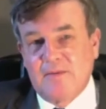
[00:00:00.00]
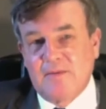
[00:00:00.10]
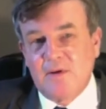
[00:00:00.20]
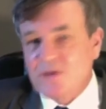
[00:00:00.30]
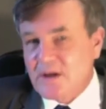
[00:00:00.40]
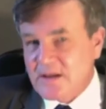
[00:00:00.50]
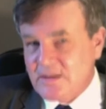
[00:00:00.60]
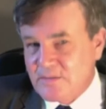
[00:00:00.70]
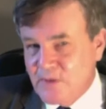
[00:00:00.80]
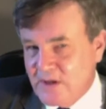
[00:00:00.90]
not
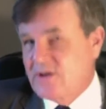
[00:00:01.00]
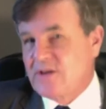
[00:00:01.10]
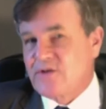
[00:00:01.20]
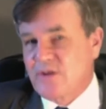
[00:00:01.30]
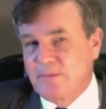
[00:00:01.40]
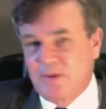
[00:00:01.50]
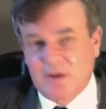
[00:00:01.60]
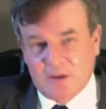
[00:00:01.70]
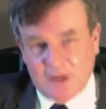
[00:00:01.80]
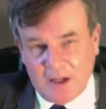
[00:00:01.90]
just British history, but
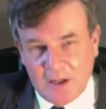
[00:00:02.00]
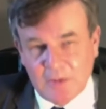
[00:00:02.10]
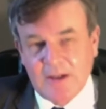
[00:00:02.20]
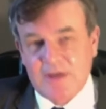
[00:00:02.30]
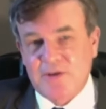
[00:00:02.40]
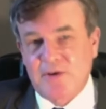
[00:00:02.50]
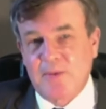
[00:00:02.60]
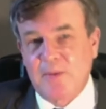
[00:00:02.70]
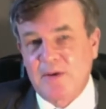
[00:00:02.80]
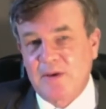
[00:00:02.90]
global history,
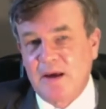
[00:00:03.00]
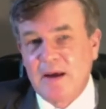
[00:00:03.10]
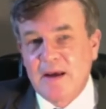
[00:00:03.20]
whether